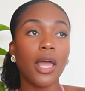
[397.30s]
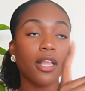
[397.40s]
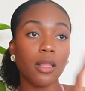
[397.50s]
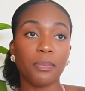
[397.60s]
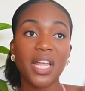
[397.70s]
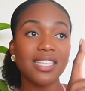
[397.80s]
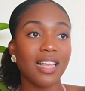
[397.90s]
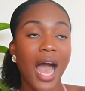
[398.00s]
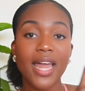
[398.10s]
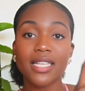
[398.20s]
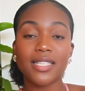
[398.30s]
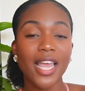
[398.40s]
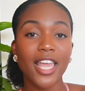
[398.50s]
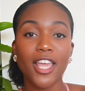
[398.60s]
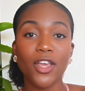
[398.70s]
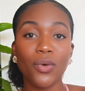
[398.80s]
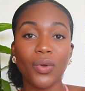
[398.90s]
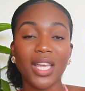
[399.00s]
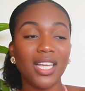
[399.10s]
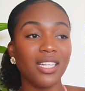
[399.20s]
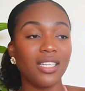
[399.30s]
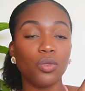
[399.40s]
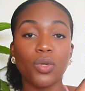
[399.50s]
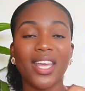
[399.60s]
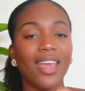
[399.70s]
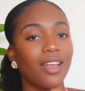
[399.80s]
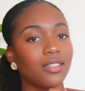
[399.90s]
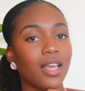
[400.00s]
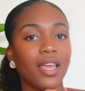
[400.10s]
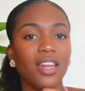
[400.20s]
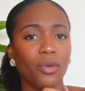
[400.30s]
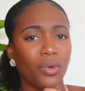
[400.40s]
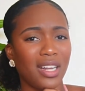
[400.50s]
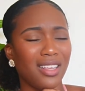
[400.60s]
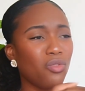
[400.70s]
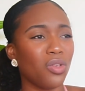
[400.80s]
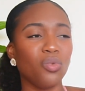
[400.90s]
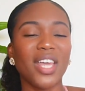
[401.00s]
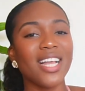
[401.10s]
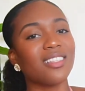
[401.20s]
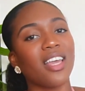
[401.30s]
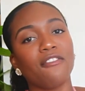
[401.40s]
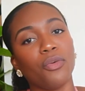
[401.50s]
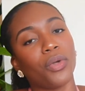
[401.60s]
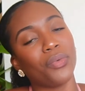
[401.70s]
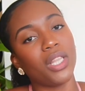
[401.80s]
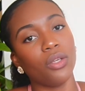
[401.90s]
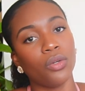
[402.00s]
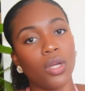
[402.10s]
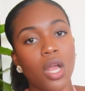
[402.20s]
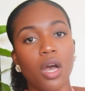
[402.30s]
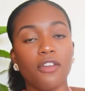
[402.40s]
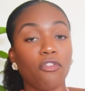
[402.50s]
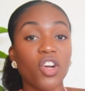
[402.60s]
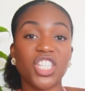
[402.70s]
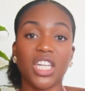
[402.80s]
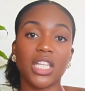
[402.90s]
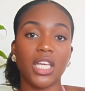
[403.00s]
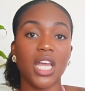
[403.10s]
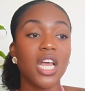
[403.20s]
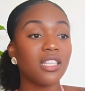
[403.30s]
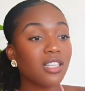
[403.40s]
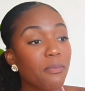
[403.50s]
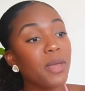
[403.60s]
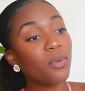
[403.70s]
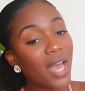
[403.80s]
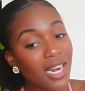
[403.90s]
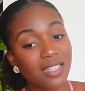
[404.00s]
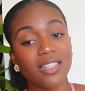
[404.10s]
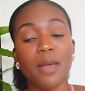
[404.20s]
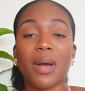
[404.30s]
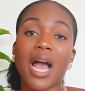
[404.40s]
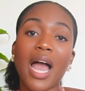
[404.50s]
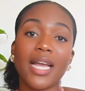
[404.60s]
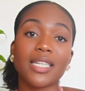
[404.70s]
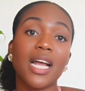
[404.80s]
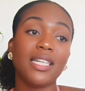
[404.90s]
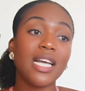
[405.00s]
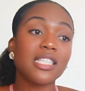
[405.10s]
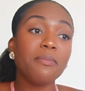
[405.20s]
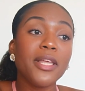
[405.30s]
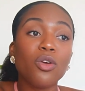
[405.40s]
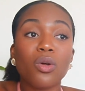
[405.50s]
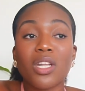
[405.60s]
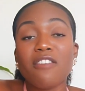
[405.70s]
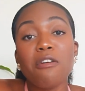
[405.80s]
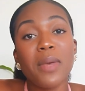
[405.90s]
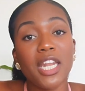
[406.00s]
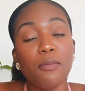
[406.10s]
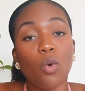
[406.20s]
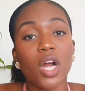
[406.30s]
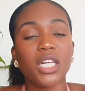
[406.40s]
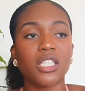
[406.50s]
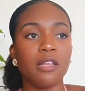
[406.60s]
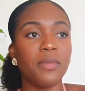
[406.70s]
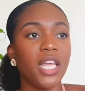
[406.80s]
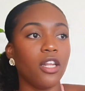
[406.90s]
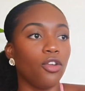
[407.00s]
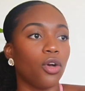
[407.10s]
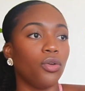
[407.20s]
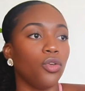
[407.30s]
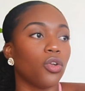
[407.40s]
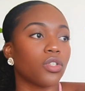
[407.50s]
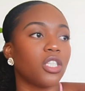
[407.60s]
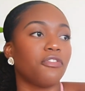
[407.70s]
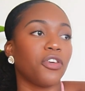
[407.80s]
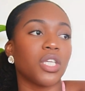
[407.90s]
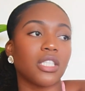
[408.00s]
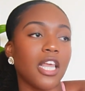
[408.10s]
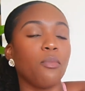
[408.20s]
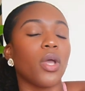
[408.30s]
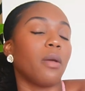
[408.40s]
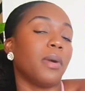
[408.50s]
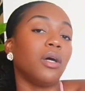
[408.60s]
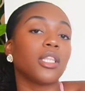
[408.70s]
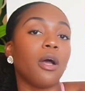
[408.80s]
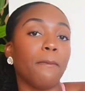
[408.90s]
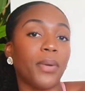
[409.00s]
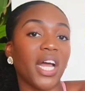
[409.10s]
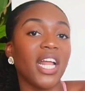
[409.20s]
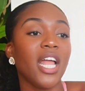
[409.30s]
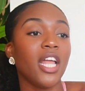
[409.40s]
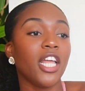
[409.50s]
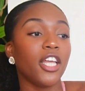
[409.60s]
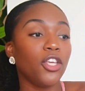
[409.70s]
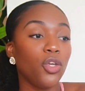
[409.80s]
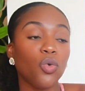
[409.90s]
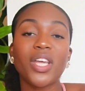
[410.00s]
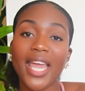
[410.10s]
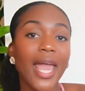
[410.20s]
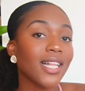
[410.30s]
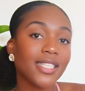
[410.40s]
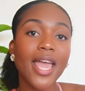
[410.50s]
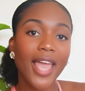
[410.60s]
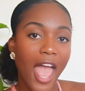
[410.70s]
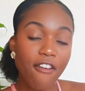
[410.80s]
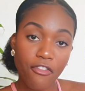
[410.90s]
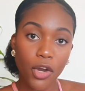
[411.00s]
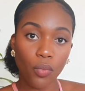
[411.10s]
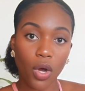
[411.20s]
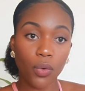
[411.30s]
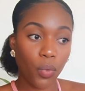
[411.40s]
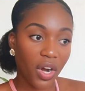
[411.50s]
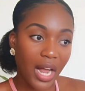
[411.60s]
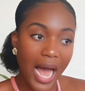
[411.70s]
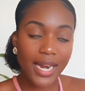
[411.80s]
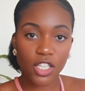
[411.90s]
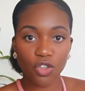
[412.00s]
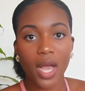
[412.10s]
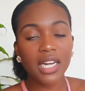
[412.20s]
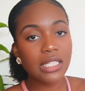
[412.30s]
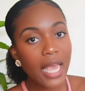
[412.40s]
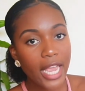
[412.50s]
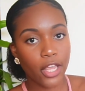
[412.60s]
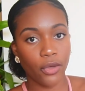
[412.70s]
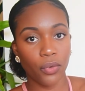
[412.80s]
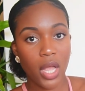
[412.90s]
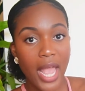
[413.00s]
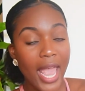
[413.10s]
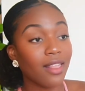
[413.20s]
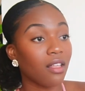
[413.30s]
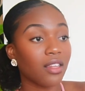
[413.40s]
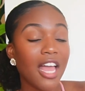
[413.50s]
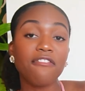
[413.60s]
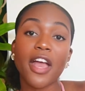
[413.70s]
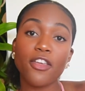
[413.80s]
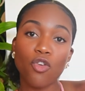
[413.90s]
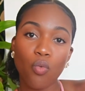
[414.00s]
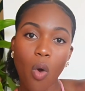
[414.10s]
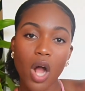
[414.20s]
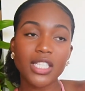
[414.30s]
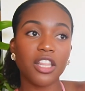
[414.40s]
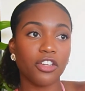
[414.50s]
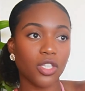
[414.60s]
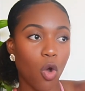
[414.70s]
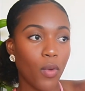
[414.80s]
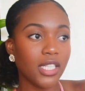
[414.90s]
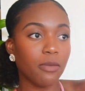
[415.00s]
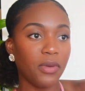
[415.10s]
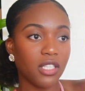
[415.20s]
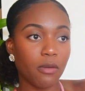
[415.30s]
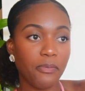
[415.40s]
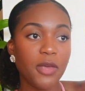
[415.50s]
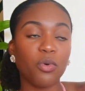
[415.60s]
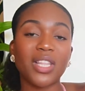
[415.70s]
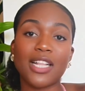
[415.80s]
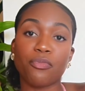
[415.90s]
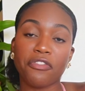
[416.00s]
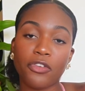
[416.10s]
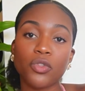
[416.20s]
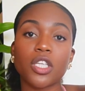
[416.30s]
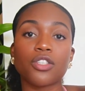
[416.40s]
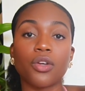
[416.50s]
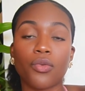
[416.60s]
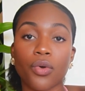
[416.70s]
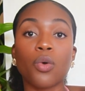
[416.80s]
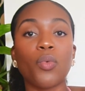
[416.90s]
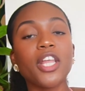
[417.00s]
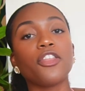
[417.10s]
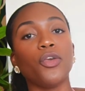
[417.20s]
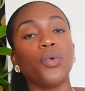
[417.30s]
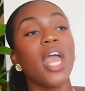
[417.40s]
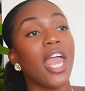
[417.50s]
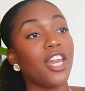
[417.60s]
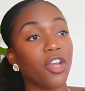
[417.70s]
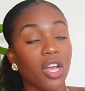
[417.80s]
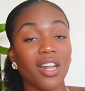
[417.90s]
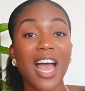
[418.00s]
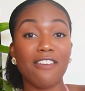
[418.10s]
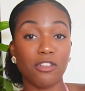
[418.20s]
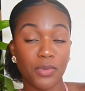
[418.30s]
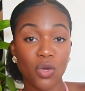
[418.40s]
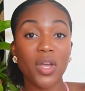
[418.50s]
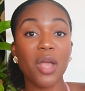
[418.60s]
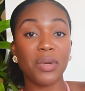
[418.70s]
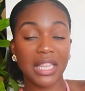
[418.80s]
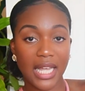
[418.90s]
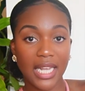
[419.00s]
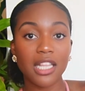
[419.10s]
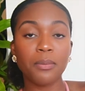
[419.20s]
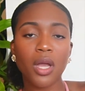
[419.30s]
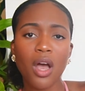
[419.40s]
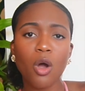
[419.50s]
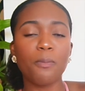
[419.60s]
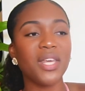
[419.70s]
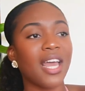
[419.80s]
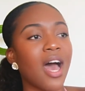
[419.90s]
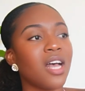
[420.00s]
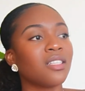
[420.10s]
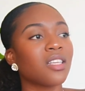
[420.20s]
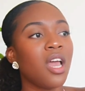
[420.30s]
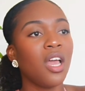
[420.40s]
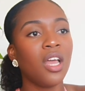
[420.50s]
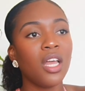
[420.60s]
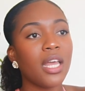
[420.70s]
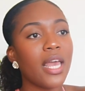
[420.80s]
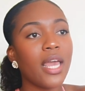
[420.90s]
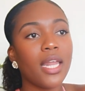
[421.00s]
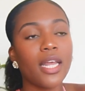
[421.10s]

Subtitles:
the place God is taking you, you can't take anyone. You can't take everyone with you. Unfortunately, some people got to stay behind. Doesn't mean you don't love them anymore. Doesn't mean, you don't still feel the same way about them, but you can't take everyone where God is trying to take you. And the life that you want, there's going to be some people that refuses to grow with you, and you're going to have to be okay with letting them go because it